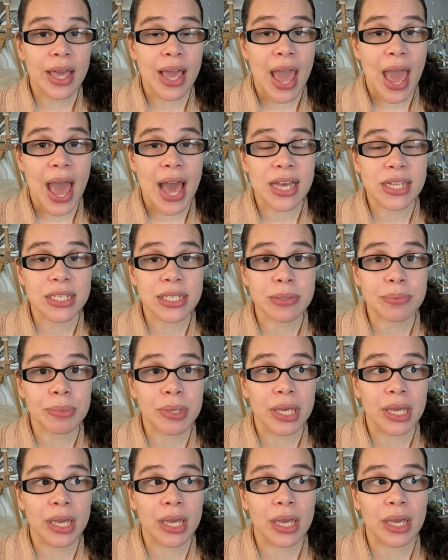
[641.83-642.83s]
They asked
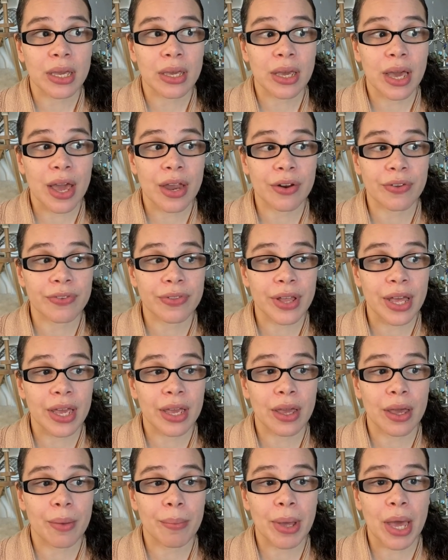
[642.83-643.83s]
me kind of
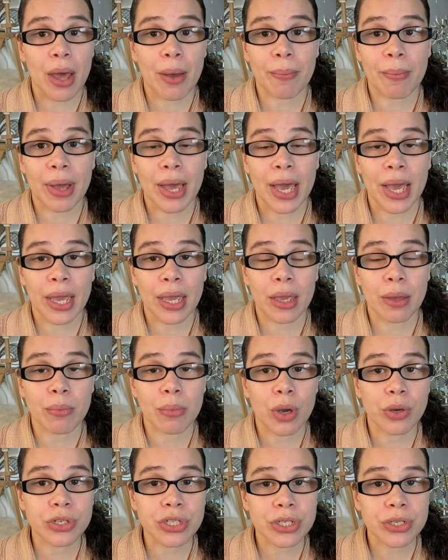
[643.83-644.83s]
like about my
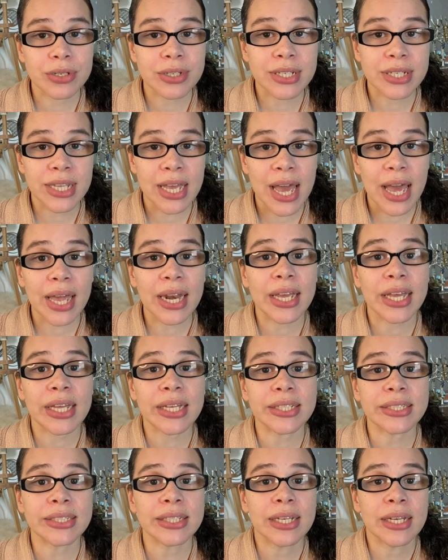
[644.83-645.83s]
emotional
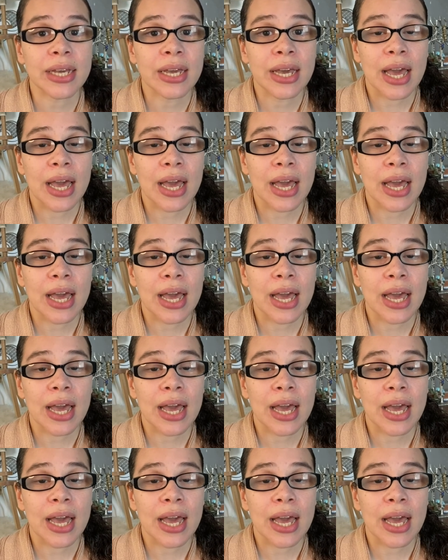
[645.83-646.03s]
status,